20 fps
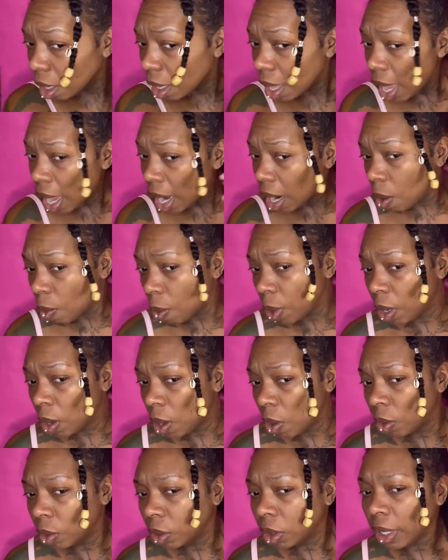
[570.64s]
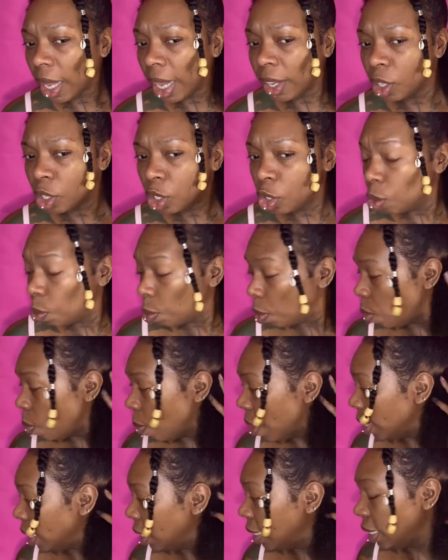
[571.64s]
I don't want to like super
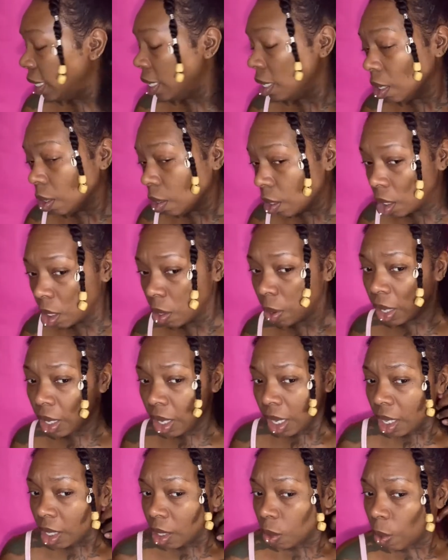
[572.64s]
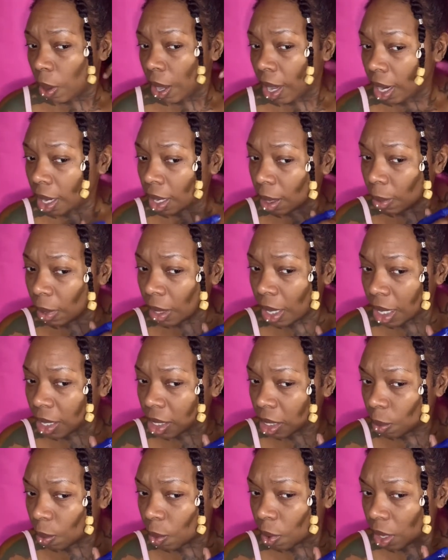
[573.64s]
wet it either. So it is wet. Let me get
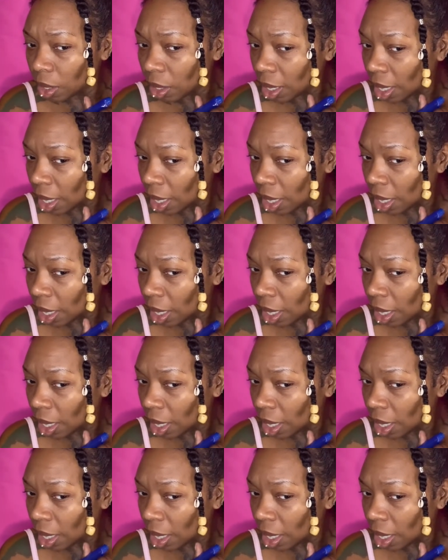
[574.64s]
some more at the